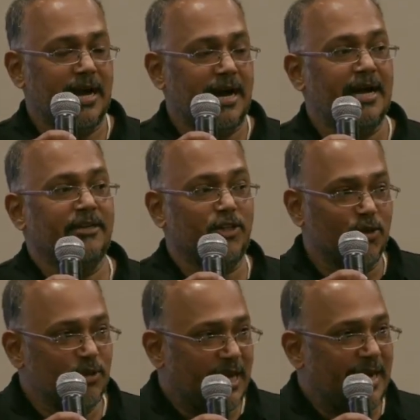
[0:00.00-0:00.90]
And to
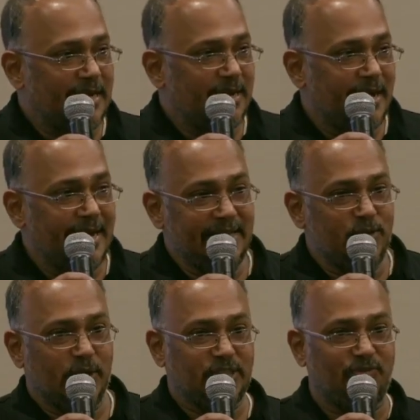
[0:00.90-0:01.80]
do that, I need
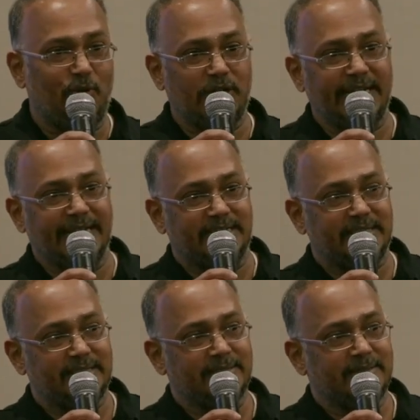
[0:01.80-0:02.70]
to raise 4
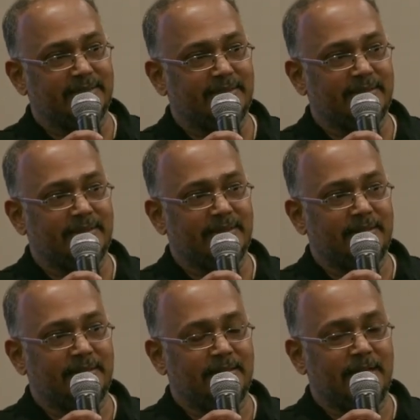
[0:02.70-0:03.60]
tickets.
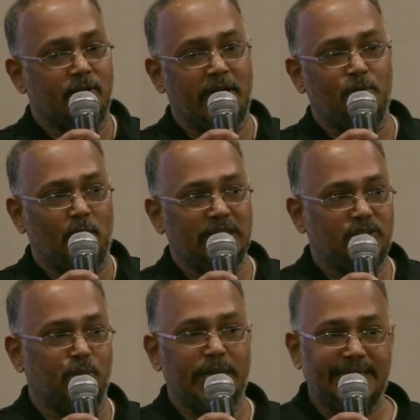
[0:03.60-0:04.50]
Okay, one is
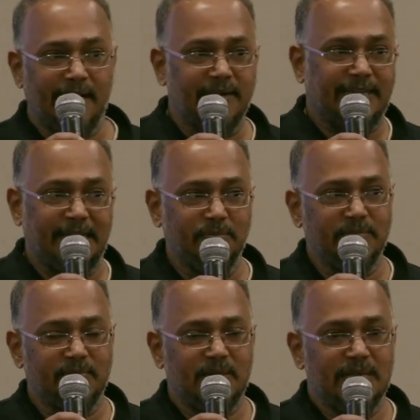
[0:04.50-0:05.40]
to internal team,
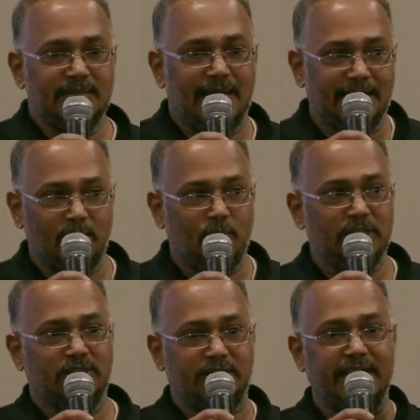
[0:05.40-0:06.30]
the other one
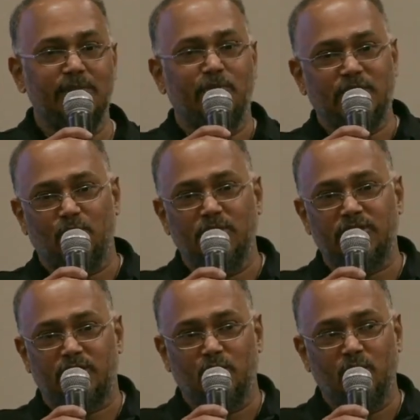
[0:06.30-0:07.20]
is the team which owns
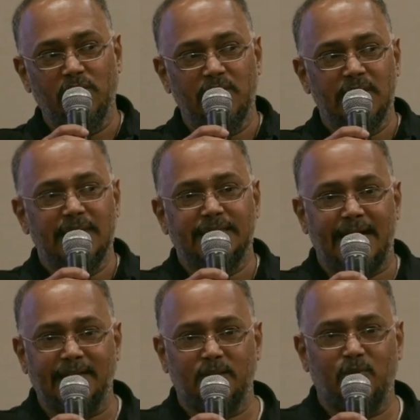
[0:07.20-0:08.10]
the tool, the
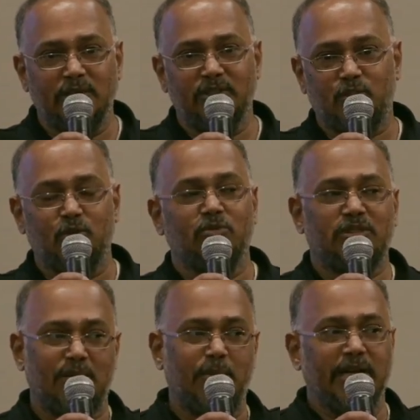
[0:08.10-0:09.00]
other one is to
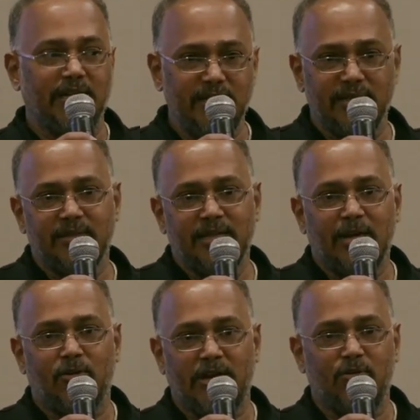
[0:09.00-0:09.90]
somebody,
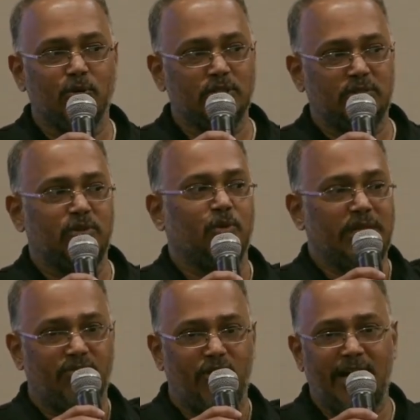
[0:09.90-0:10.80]
okay, who's
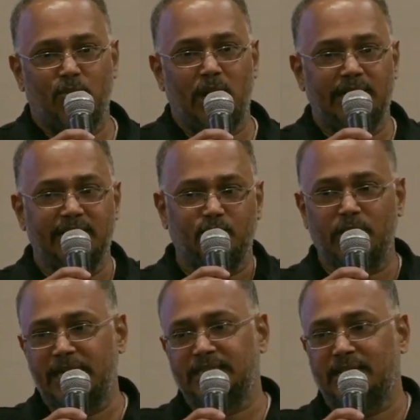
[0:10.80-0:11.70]
doing the firewall and
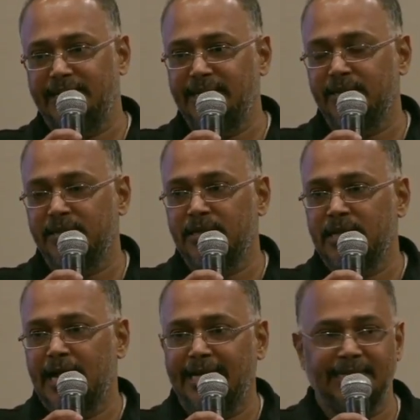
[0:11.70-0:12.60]
networking side,
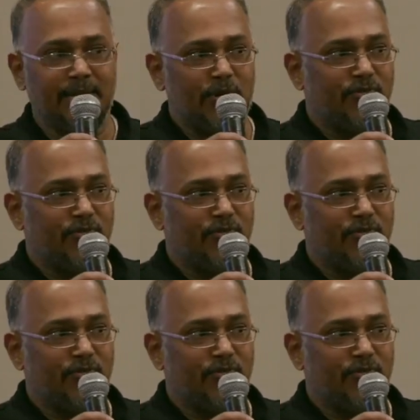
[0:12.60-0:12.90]
and the number